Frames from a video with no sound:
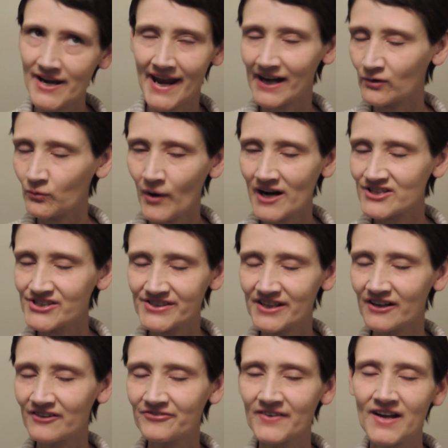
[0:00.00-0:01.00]
hair wash
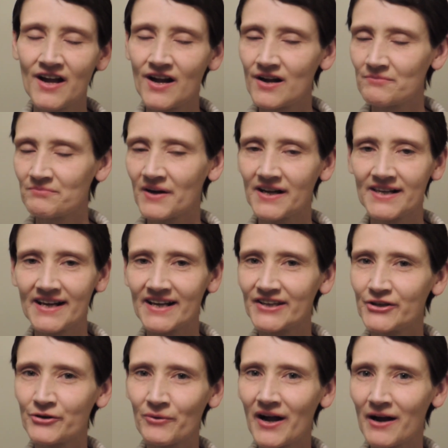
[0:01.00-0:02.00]
stuff, but
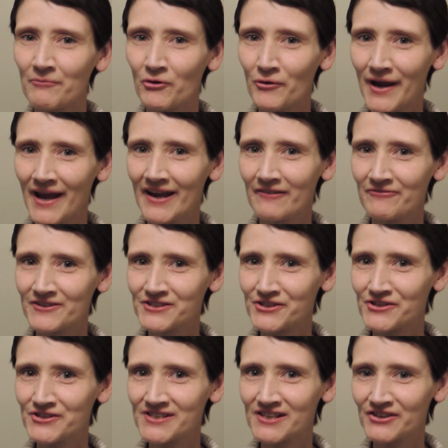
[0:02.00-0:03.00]
you know what? I'm okay if it
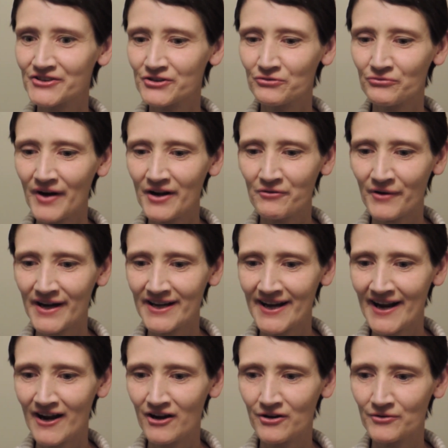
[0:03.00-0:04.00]
turns a little red right
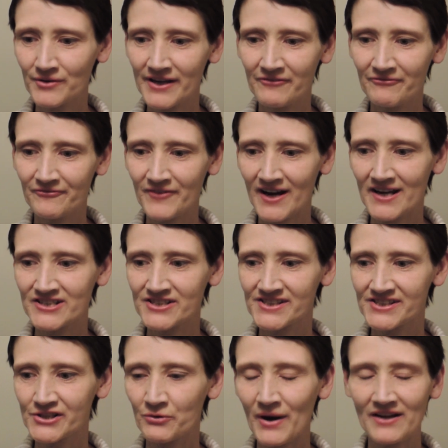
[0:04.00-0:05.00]
now if I
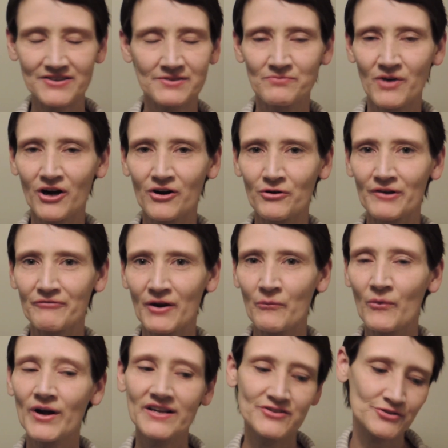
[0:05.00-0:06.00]
just go out tomorrow. If
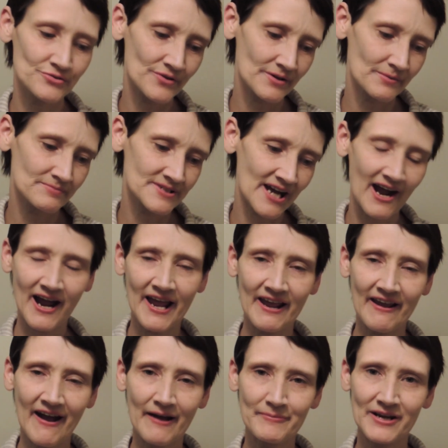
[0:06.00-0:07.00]
I want to do the
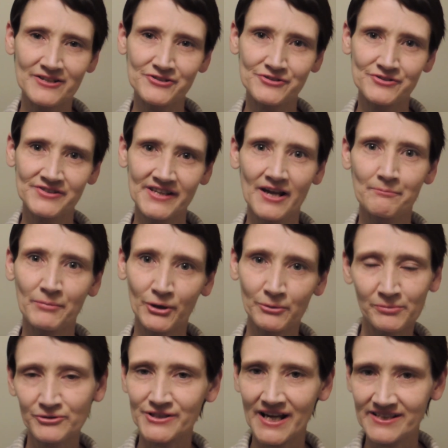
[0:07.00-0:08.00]
dye, I'm not the
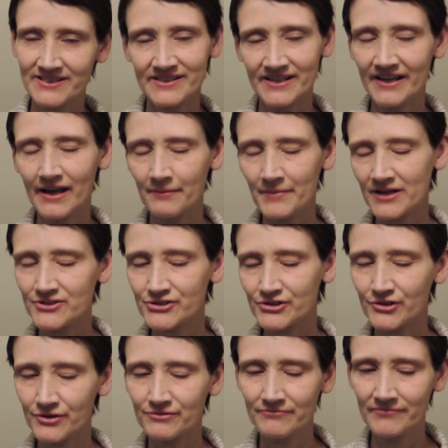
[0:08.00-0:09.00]
purple dye tonight. I'm not
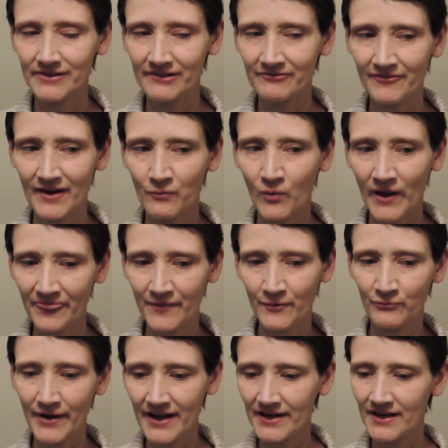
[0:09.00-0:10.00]
sure if I want
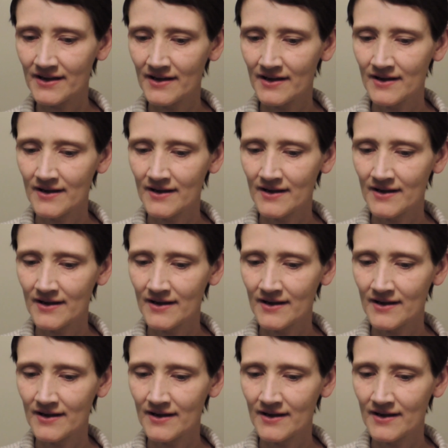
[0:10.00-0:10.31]
the red.